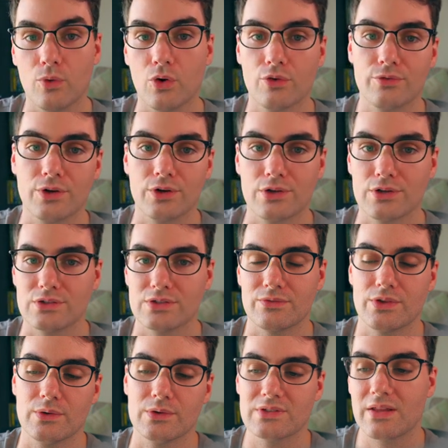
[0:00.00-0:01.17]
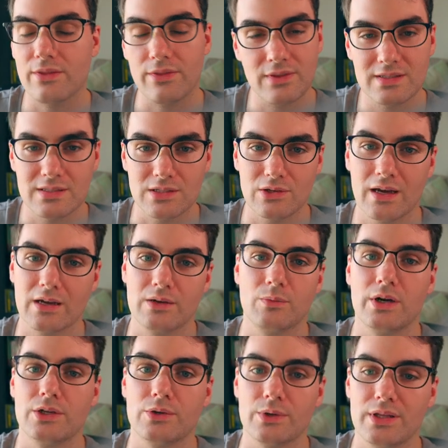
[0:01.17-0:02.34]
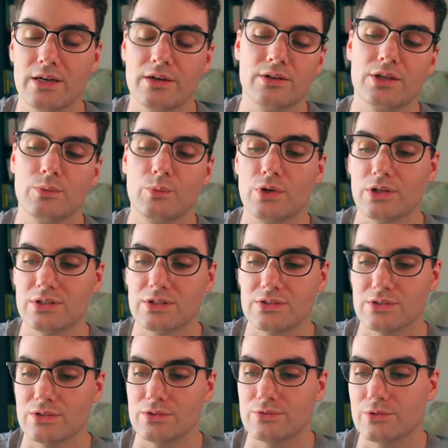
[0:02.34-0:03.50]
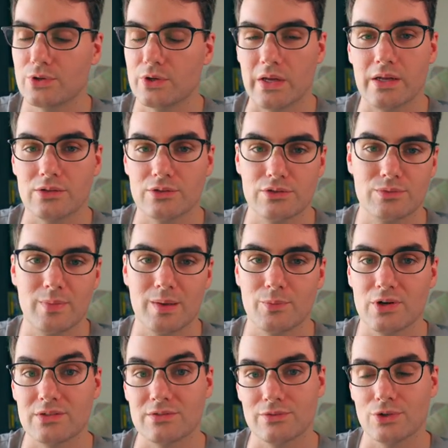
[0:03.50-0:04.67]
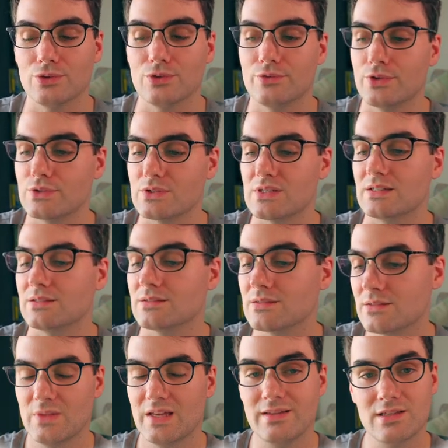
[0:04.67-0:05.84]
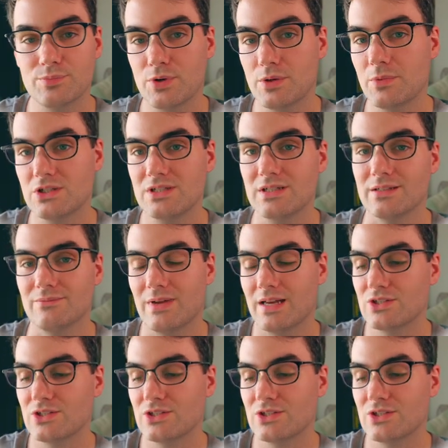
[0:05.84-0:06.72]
more photos if there was other things that you had while you were there and you wanted to sort of create those memories of all of those things. And that's pretty much it.